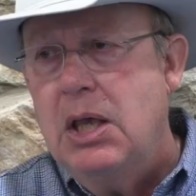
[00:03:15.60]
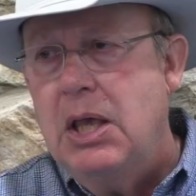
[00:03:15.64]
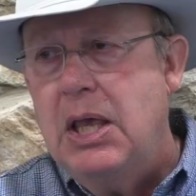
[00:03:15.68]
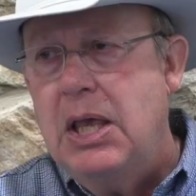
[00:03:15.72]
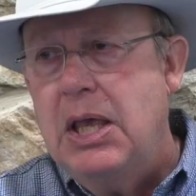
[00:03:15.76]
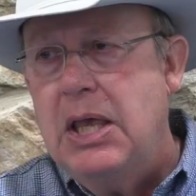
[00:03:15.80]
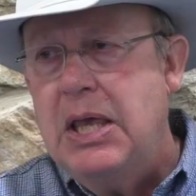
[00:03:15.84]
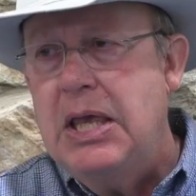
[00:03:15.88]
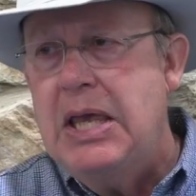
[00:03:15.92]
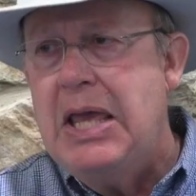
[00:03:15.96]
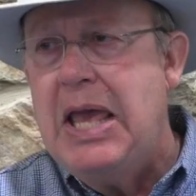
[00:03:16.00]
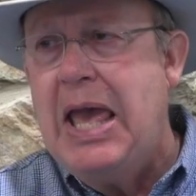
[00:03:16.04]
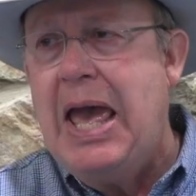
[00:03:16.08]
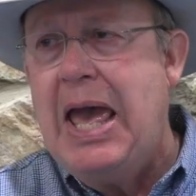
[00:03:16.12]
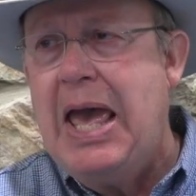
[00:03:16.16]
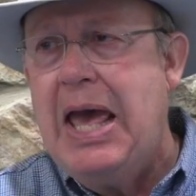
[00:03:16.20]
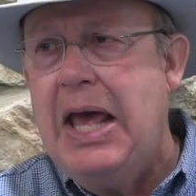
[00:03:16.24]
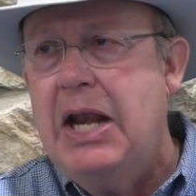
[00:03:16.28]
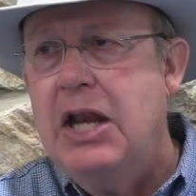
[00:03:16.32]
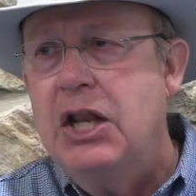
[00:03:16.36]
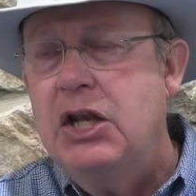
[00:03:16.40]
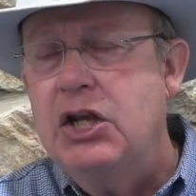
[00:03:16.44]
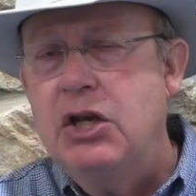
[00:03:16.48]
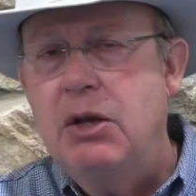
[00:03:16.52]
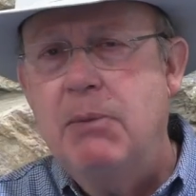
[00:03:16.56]
he
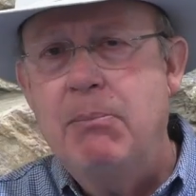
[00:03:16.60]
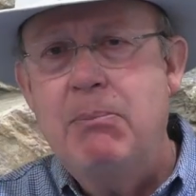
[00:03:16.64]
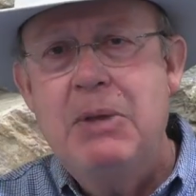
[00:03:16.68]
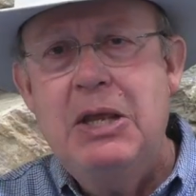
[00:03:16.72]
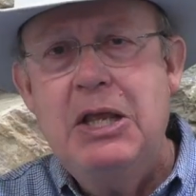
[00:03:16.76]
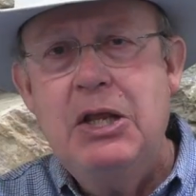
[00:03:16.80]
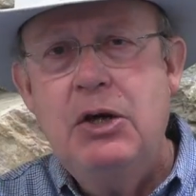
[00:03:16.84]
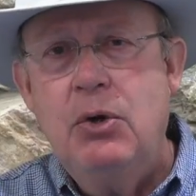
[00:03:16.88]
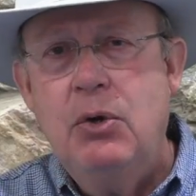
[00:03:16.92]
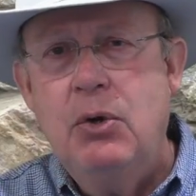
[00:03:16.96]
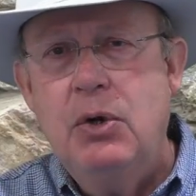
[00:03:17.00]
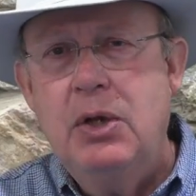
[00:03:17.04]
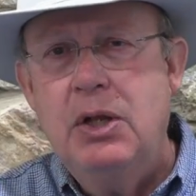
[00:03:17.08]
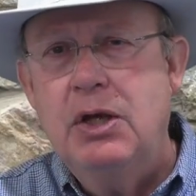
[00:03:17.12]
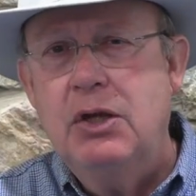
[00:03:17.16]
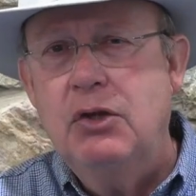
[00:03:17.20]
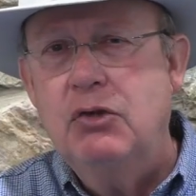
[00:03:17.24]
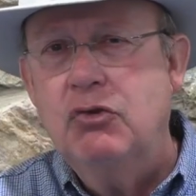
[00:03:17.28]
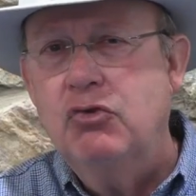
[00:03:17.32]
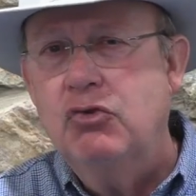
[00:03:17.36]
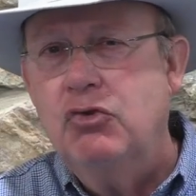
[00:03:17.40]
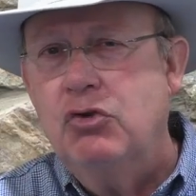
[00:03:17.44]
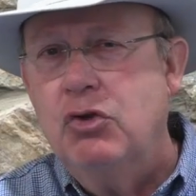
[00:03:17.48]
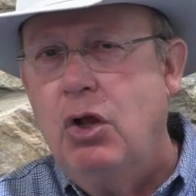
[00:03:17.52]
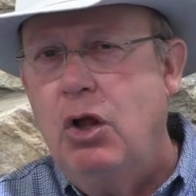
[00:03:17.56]
had a demeanor in
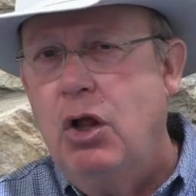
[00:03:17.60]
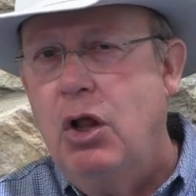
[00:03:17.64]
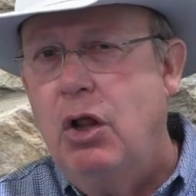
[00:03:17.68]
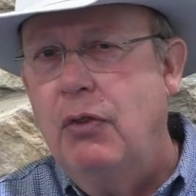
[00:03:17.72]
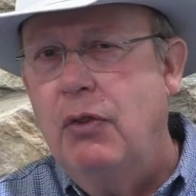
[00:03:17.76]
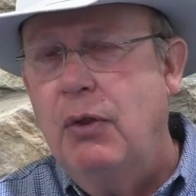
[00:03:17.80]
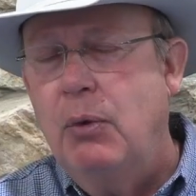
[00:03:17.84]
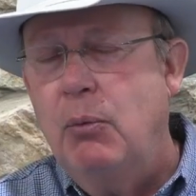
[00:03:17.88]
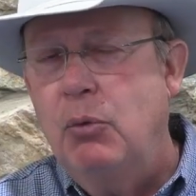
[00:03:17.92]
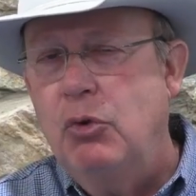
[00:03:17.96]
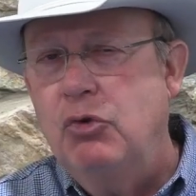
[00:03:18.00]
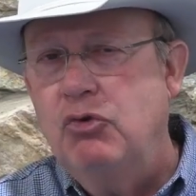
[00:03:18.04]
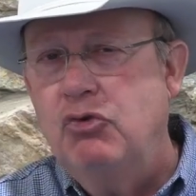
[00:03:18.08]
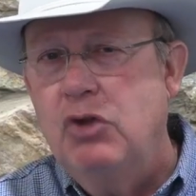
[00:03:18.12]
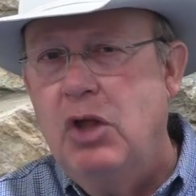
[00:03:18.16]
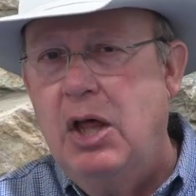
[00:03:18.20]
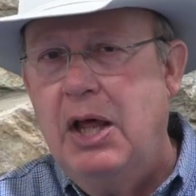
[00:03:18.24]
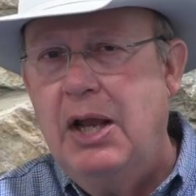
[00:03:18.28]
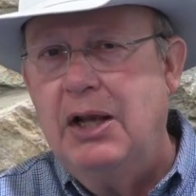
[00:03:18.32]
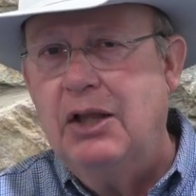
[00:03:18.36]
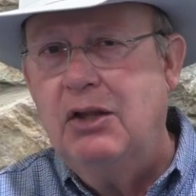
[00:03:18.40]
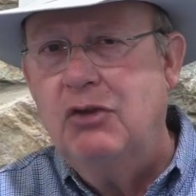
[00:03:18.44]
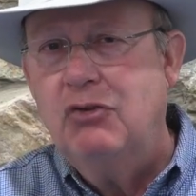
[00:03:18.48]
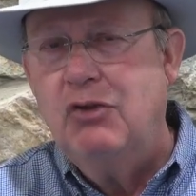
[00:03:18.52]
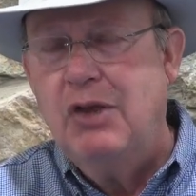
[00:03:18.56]
his stall that was
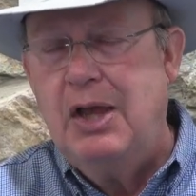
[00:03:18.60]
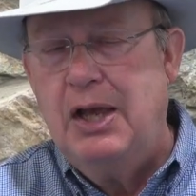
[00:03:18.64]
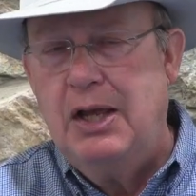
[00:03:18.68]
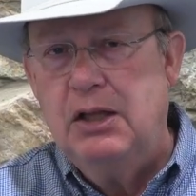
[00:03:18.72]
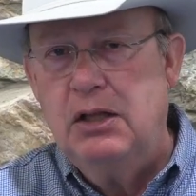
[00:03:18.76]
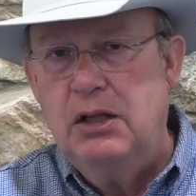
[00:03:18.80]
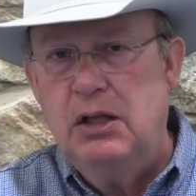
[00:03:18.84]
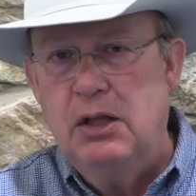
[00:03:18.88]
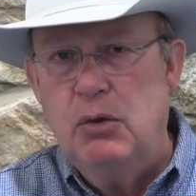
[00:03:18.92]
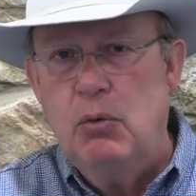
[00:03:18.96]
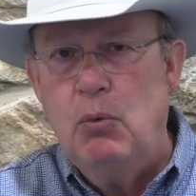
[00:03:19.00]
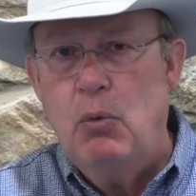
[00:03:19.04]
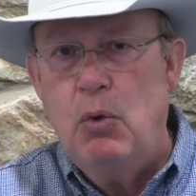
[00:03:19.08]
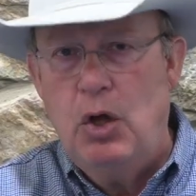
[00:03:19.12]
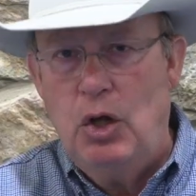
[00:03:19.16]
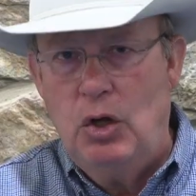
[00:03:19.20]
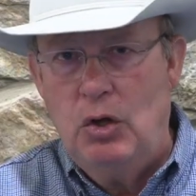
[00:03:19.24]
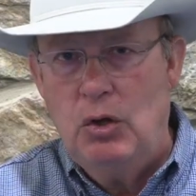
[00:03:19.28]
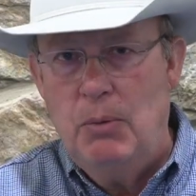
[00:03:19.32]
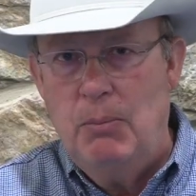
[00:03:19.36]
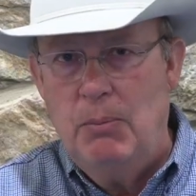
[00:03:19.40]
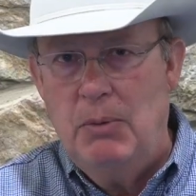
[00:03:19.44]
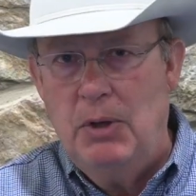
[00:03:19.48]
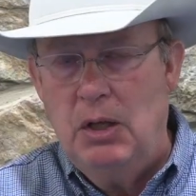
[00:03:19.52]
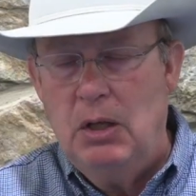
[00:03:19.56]
not exactly
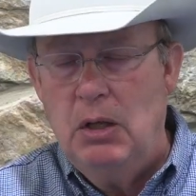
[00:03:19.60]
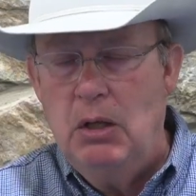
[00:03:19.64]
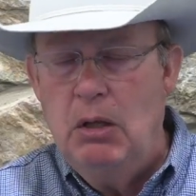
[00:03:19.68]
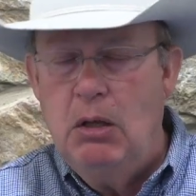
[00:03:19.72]
welcoming.